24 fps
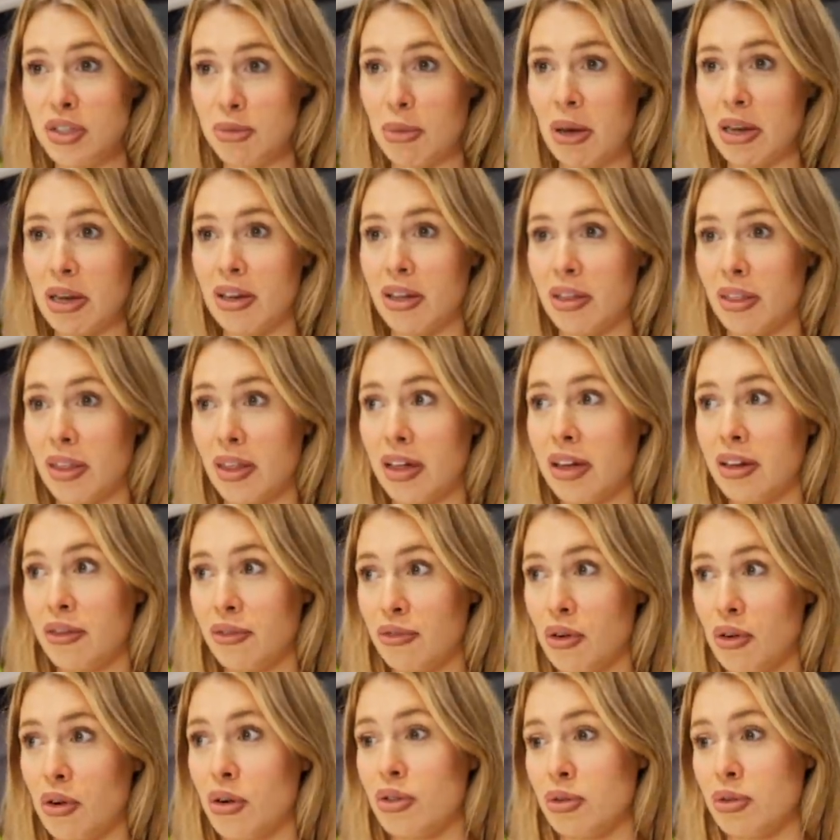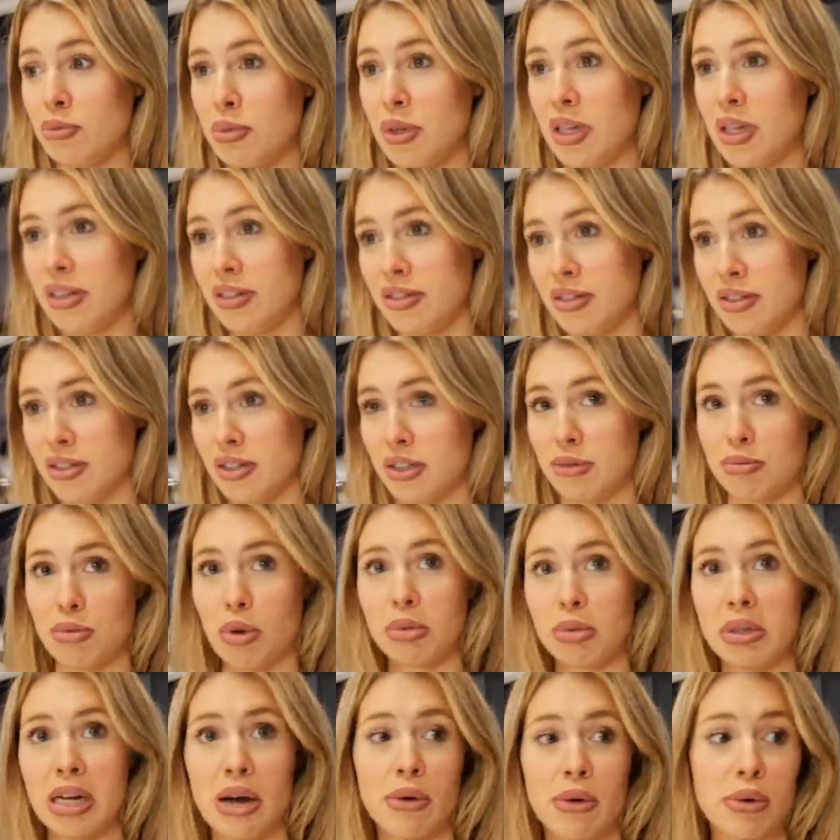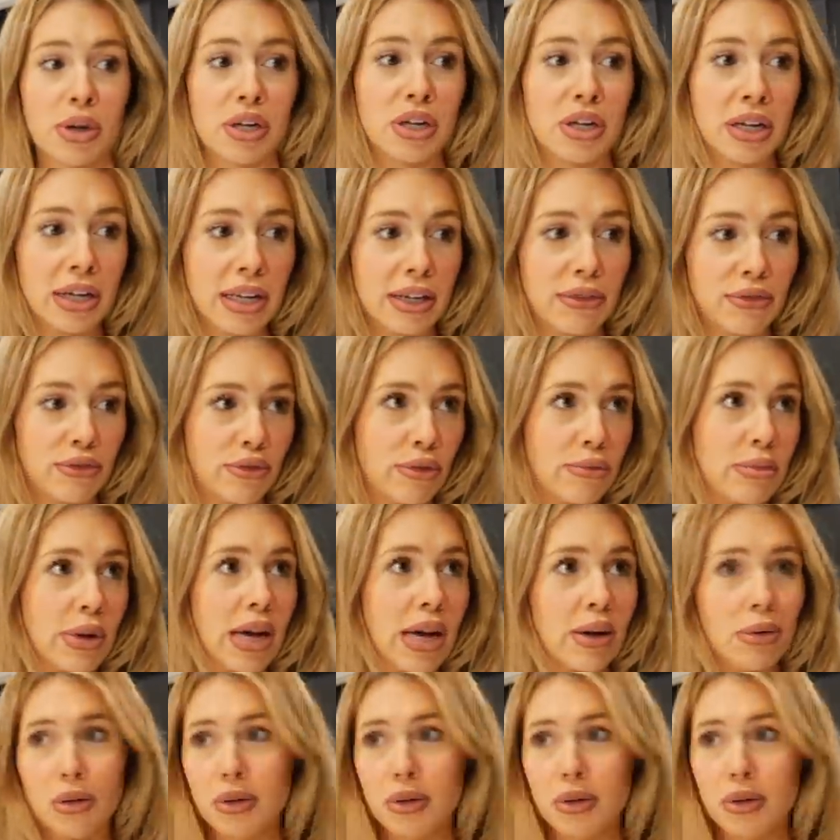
spent, I think frozen pizzas is probably how we're going to live from now